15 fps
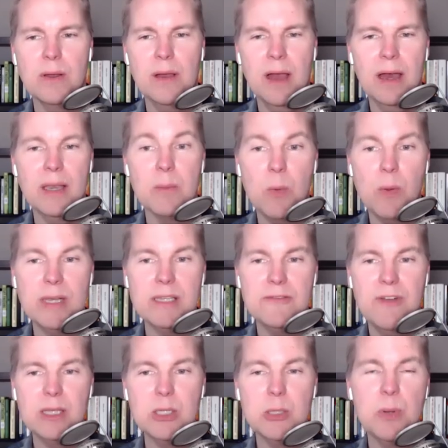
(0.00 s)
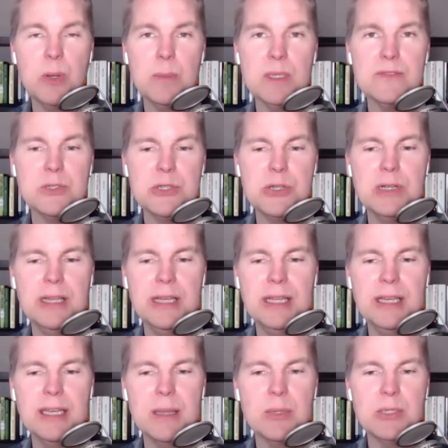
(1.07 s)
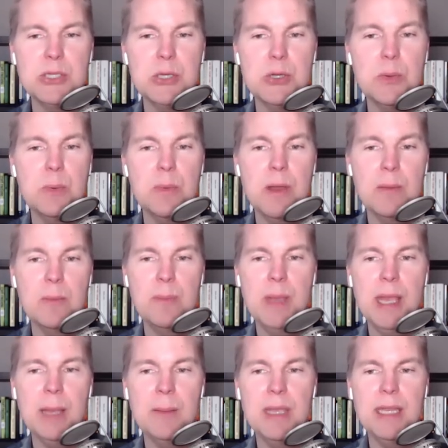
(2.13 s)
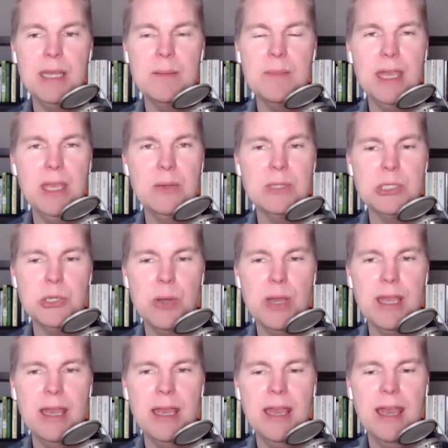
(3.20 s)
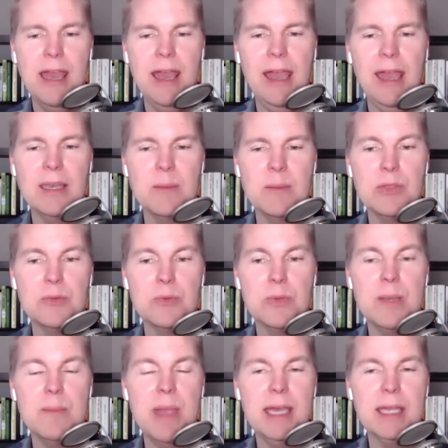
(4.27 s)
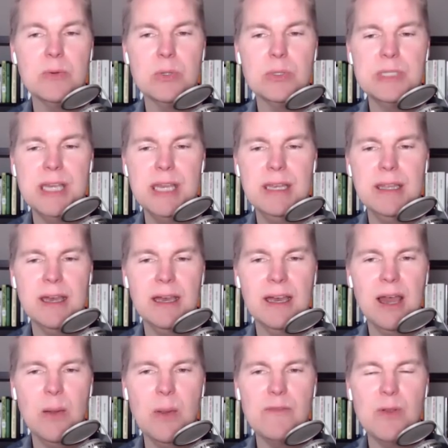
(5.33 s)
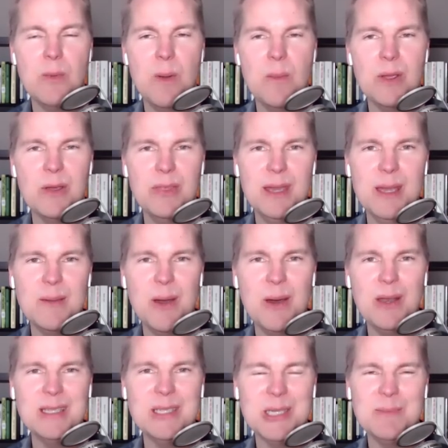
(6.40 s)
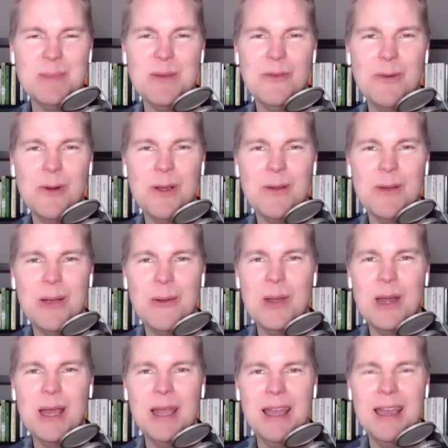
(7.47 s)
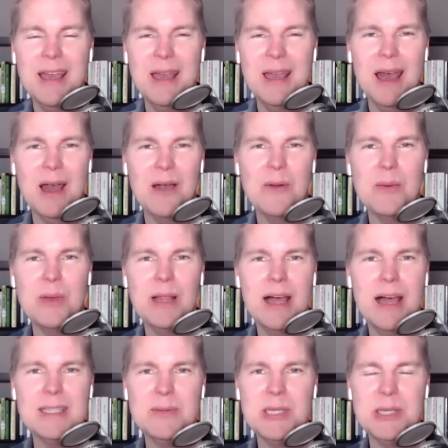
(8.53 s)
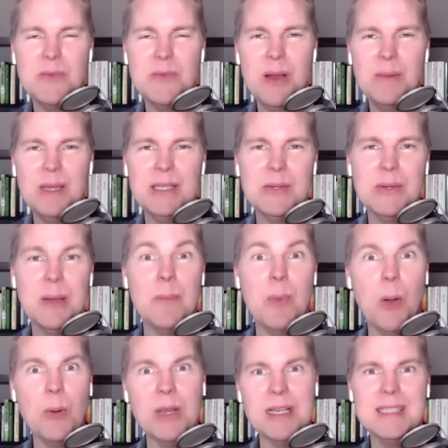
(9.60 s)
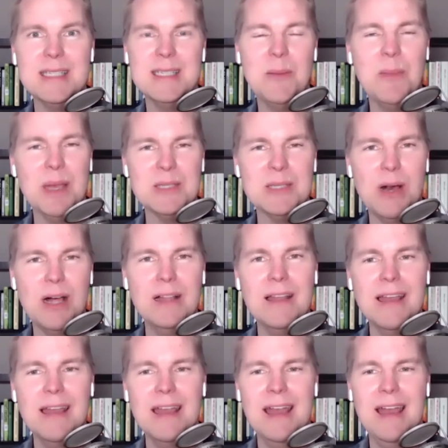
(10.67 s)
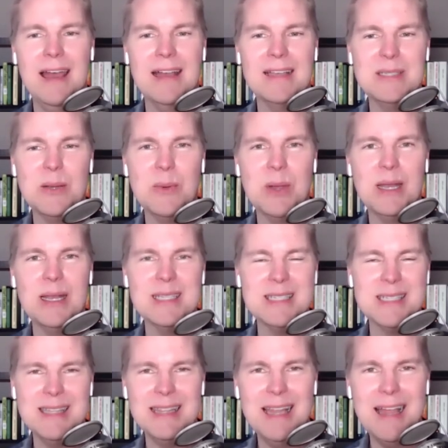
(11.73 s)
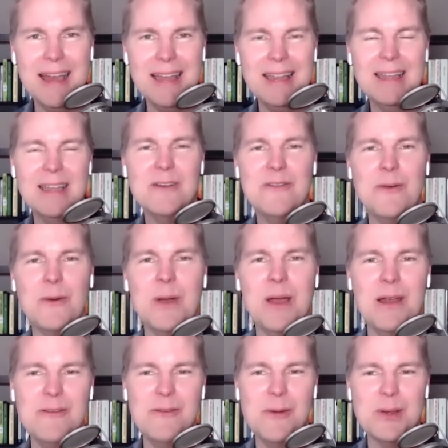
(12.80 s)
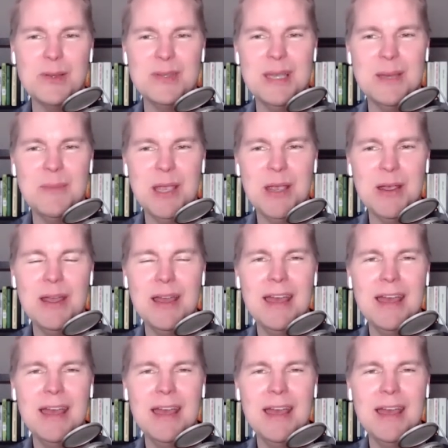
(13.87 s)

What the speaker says: number 1, define your purpose for journaling. Number 2, pick a medium that you enjoy. And number 3, make it a routine. However, when we were thinking about it just before recording, we realized we should probably do a bonus tip as well. So we're going to slide in a fourth tip here,